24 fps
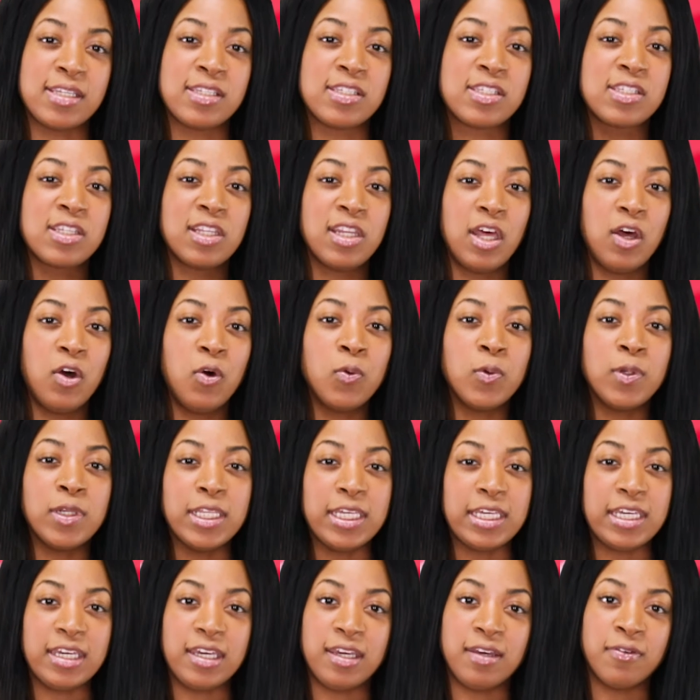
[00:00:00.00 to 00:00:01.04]
a slow
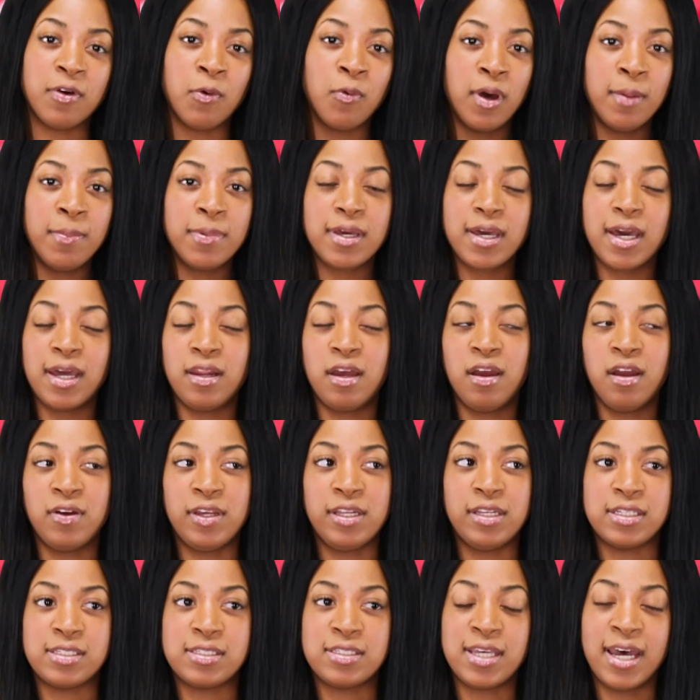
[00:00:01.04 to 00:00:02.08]
leave. A woman kind of
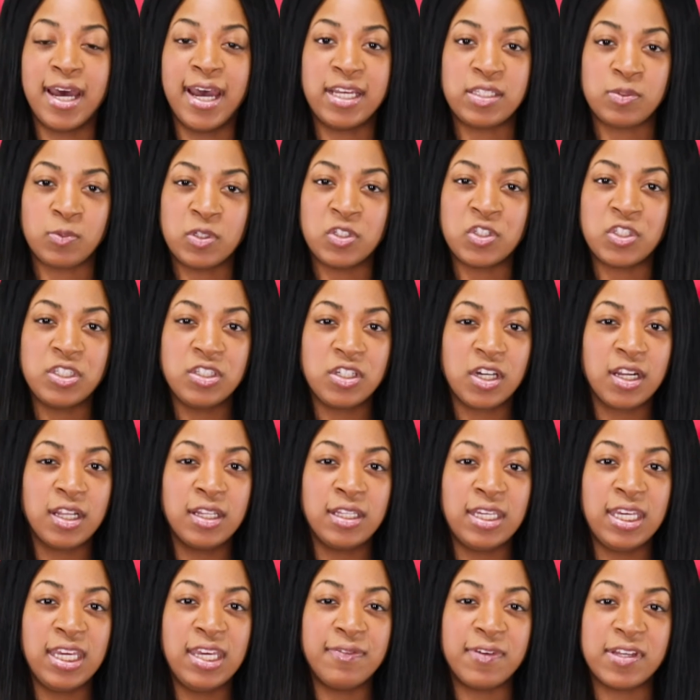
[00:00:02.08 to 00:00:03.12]
already decides when she's gonna
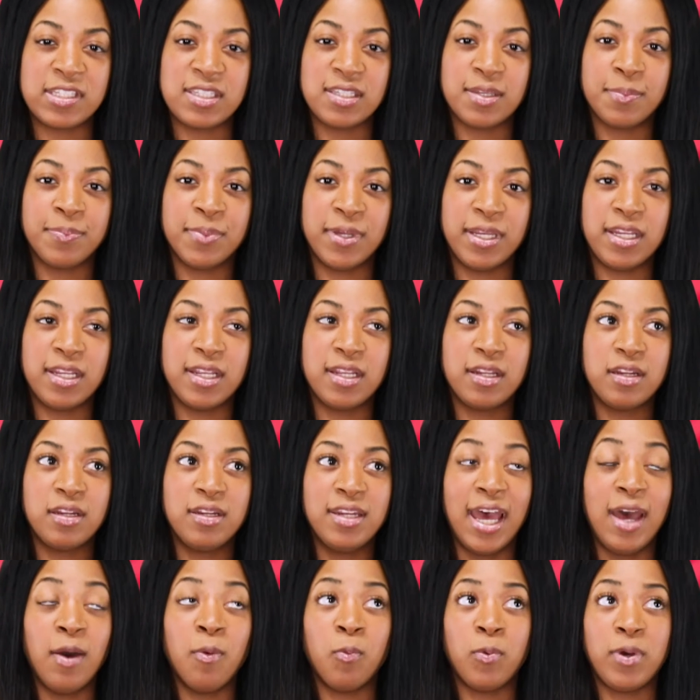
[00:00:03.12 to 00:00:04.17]
leave, but
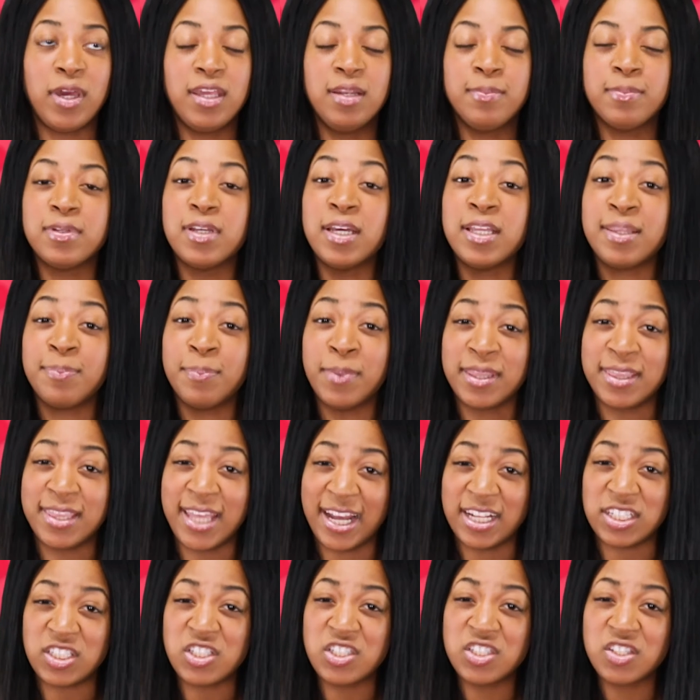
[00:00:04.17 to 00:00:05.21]
not when, but
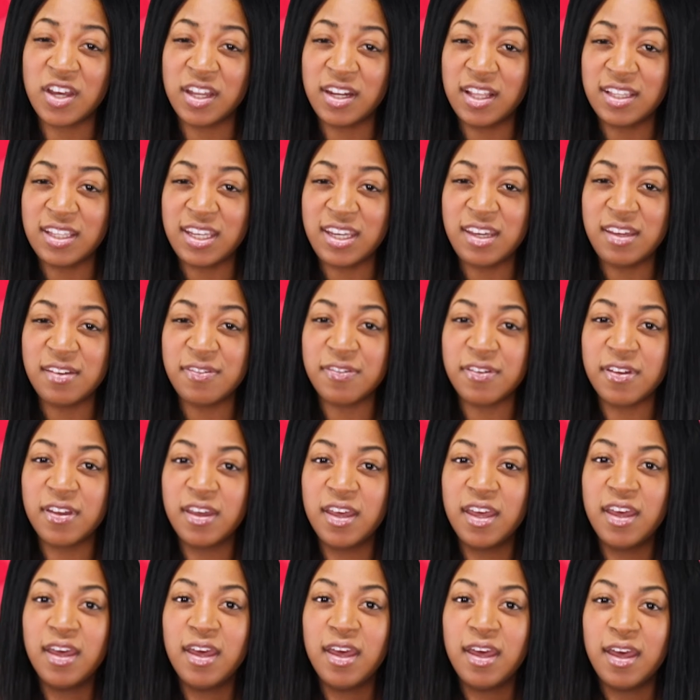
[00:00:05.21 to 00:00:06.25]
that she's gonna leave.
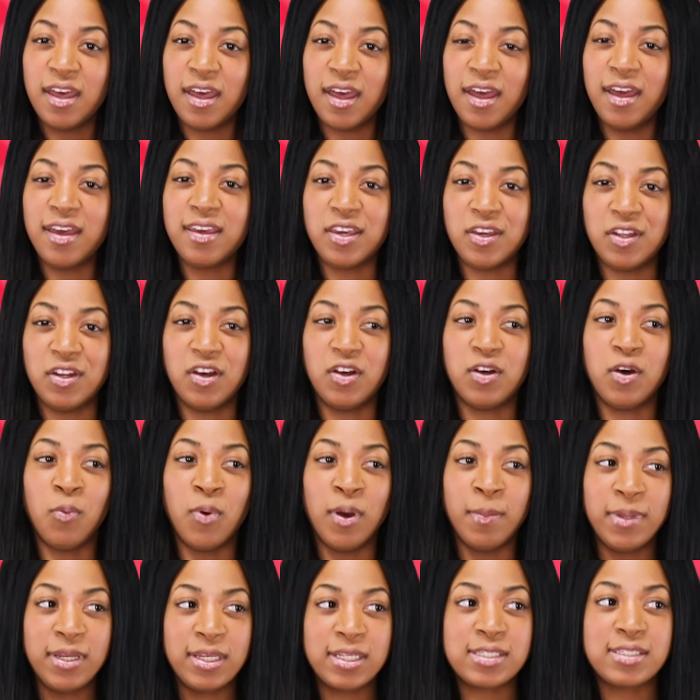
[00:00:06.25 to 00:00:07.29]
A
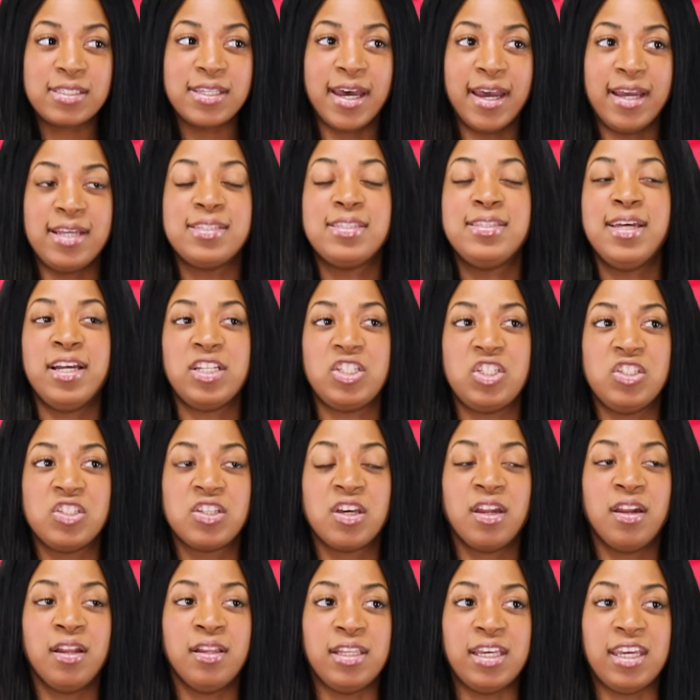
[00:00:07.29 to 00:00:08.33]
woman decides that she's
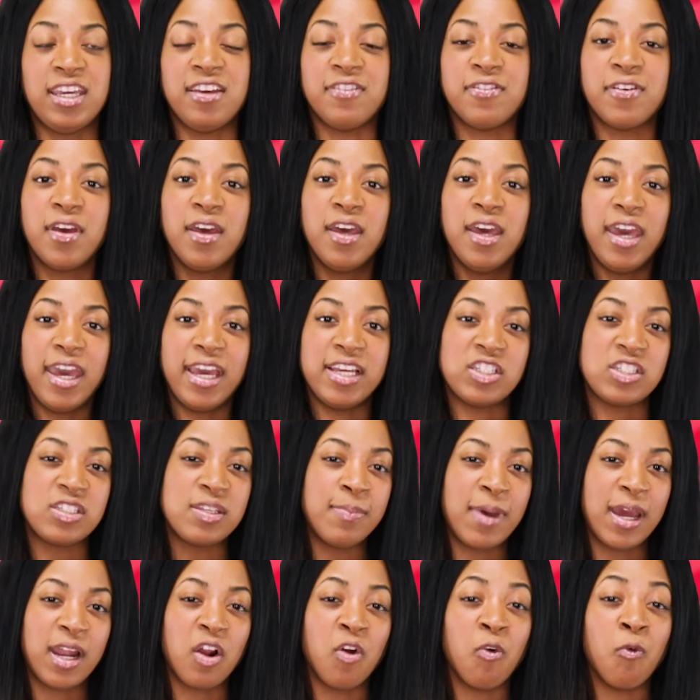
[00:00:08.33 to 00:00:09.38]
gonna leave. It's just a
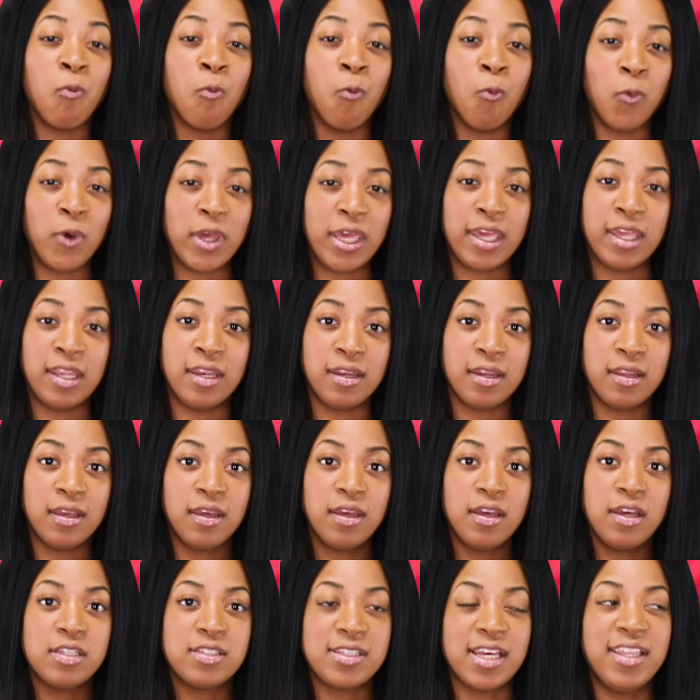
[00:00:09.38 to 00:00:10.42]
matter of when.
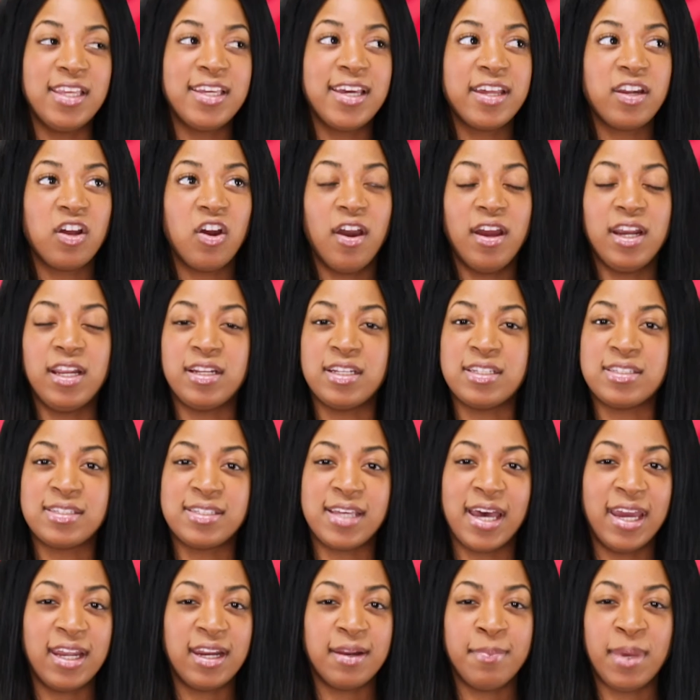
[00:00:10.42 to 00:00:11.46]
So I think I'd already
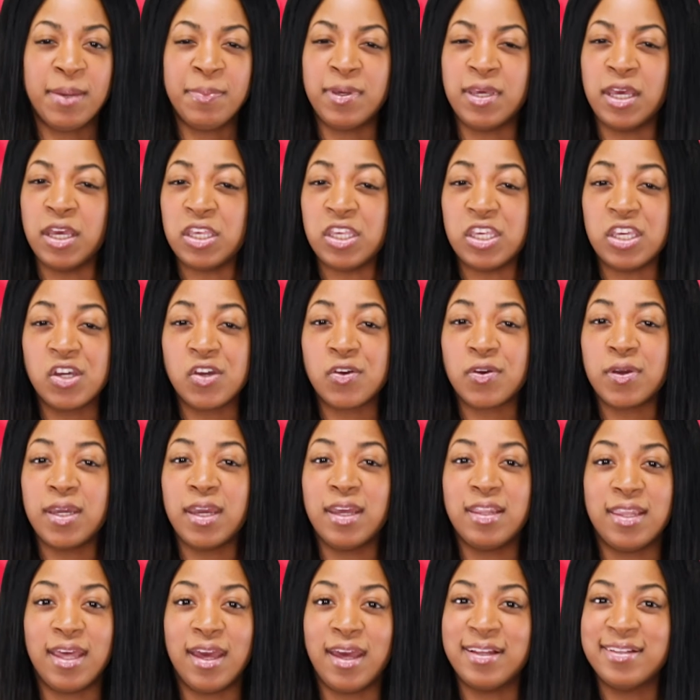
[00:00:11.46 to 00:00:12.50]
decided maybe a year
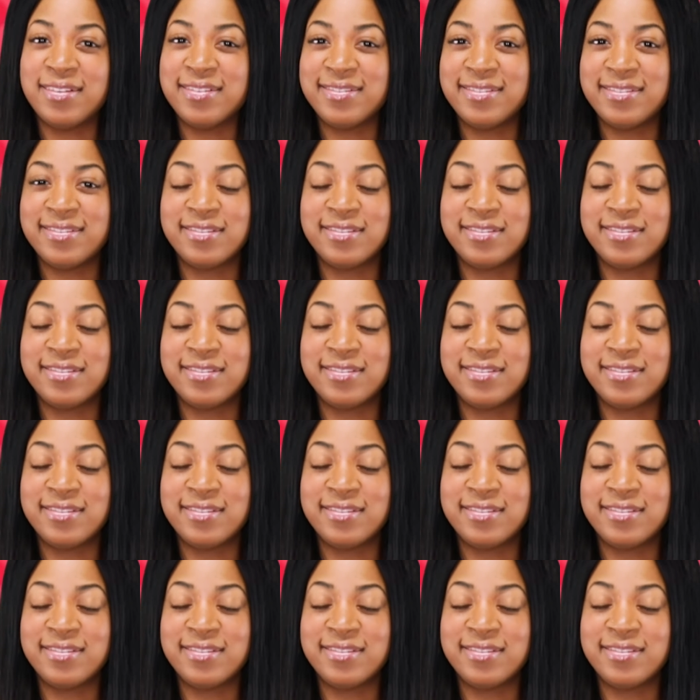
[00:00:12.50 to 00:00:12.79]
in that